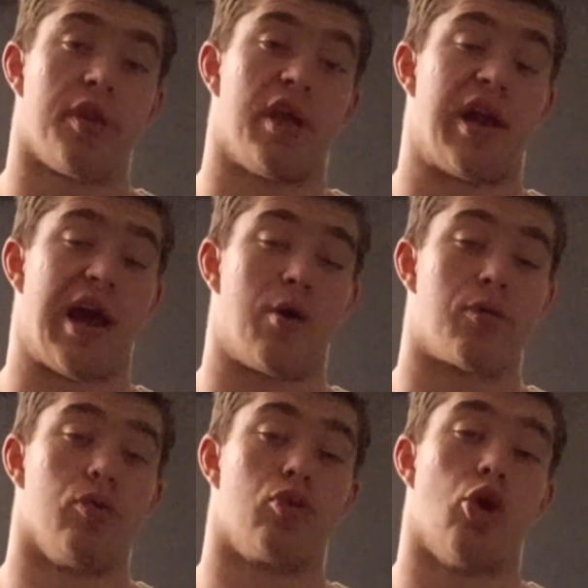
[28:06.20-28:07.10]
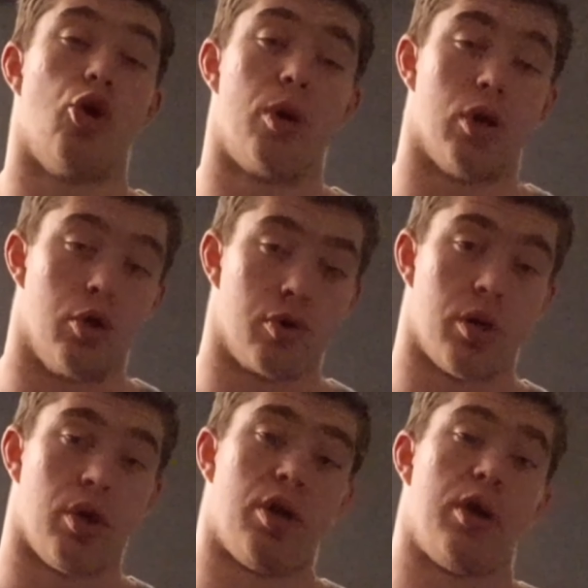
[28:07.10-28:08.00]
it allows you to overload
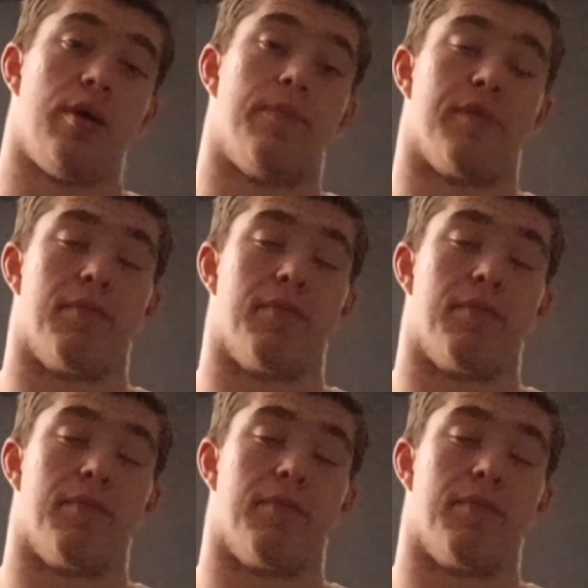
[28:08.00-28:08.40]
with